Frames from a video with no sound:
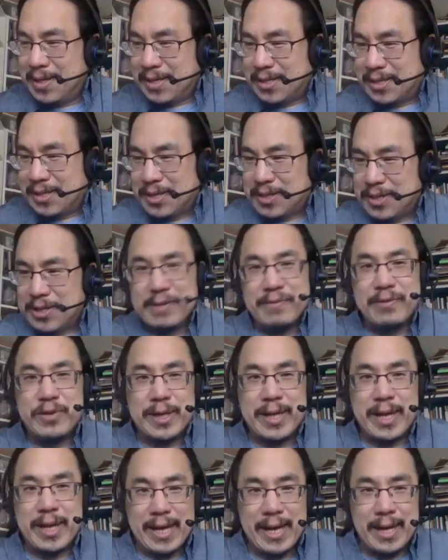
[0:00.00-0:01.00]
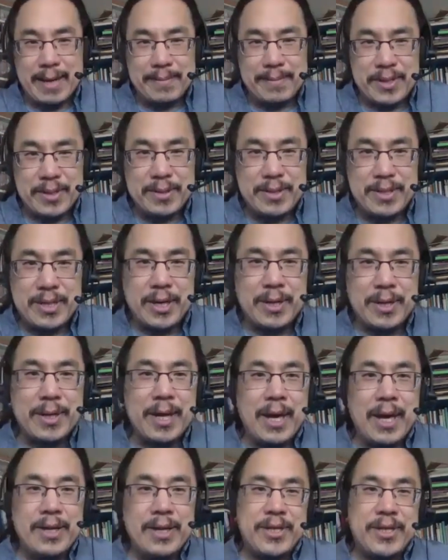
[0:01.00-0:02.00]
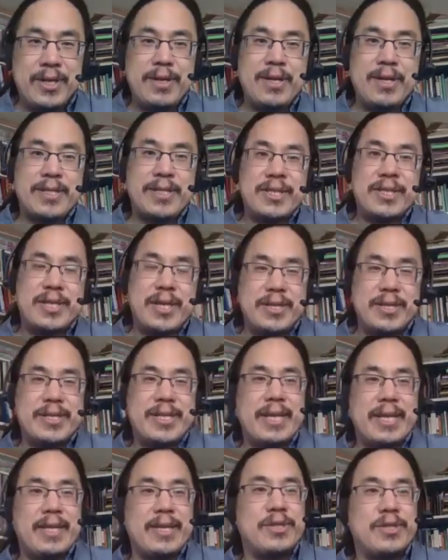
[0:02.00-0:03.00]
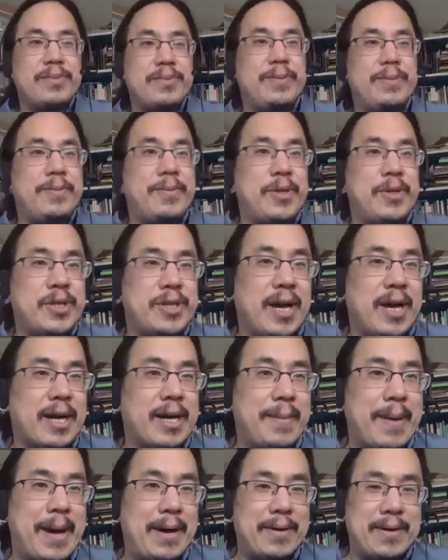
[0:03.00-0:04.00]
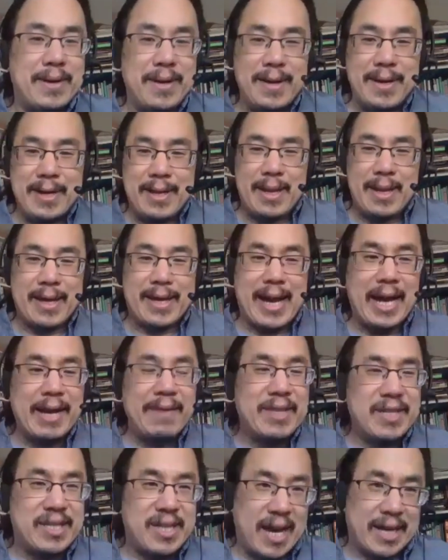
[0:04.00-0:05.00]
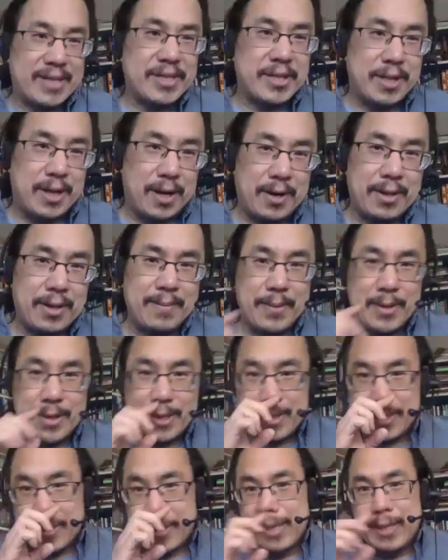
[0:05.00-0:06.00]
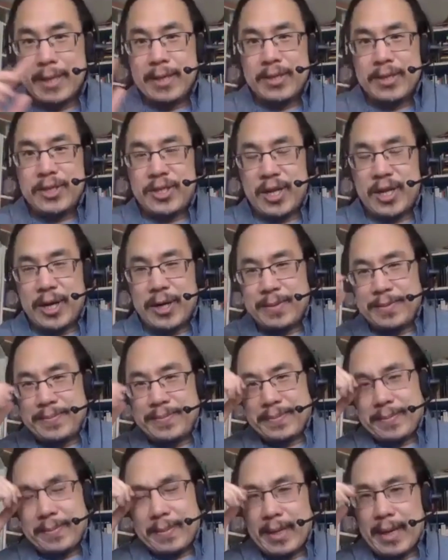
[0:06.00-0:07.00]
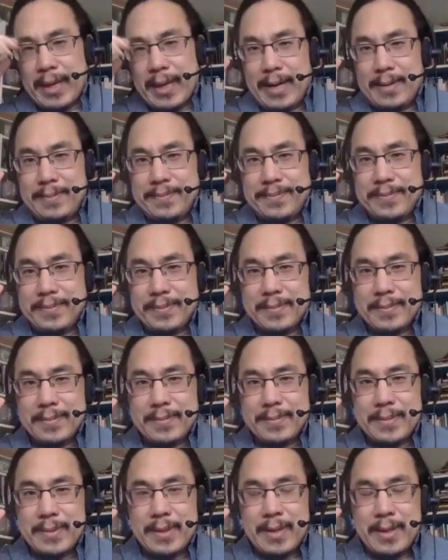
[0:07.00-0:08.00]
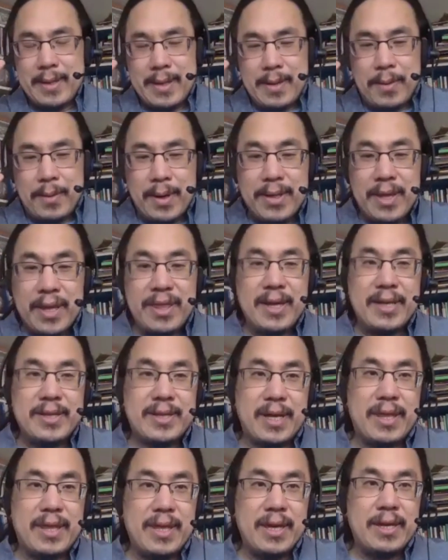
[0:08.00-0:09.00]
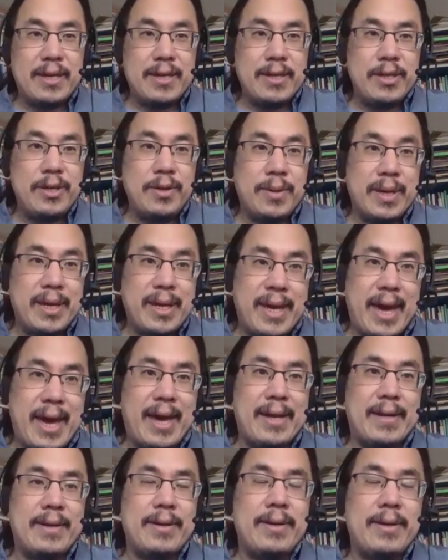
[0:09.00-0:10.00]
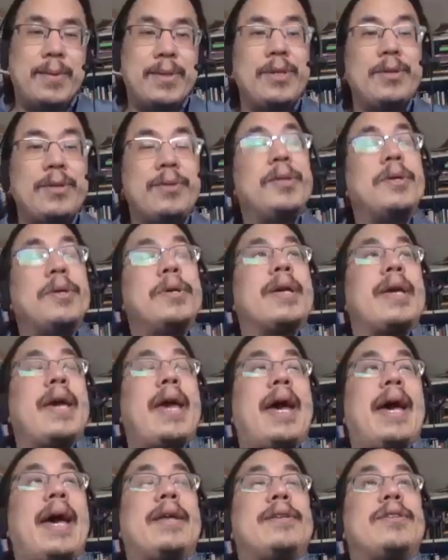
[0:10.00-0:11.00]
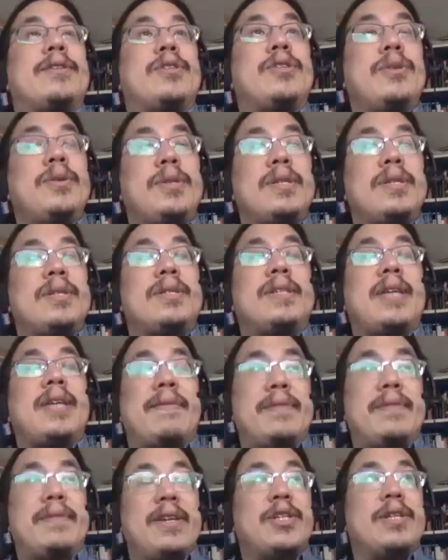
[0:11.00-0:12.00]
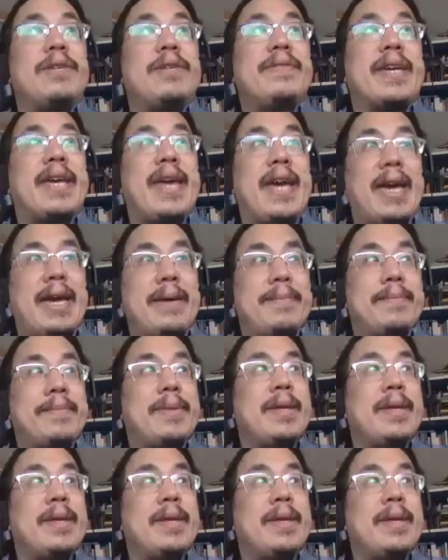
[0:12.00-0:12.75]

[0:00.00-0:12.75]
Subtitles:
existence of drinking games. So to do this, to understand this, we should talk about like kind of the technical heart of the book. So one of the things I think you can get when you look at Suits's definition of a game